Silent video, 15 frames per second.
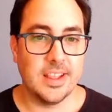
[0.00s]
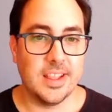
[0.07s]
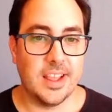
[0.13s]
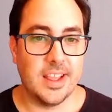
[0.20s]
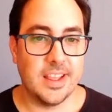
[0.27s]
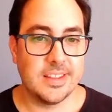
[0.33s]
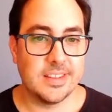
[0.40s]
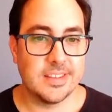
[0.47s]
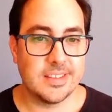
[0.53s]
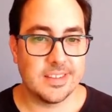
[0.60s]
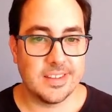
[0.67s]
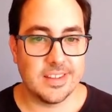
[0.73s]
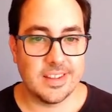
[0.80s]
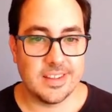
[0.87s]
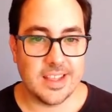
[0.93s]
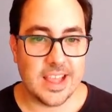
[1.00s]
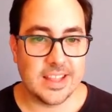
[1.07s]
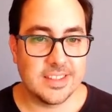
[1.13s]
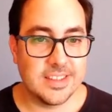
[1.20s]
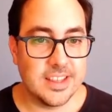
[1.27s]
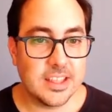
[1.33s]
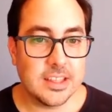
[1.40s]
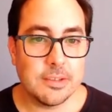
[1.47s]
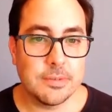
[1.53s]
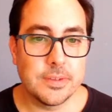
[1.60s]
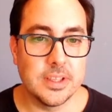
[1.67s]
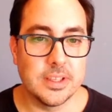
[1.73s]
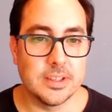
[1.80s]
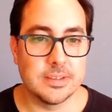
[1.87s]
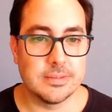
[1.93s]
And at the end of
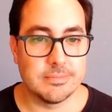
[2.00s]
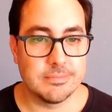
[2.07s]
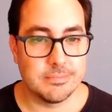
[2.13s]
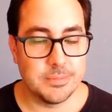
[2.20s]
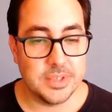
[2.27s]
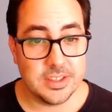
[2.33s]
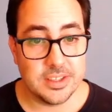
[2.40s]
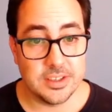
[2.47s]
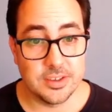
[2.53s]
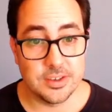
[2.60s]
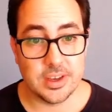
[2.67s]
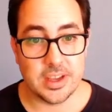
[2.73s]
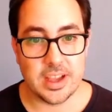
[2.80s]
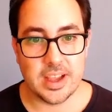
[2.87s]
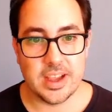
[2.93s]
the video,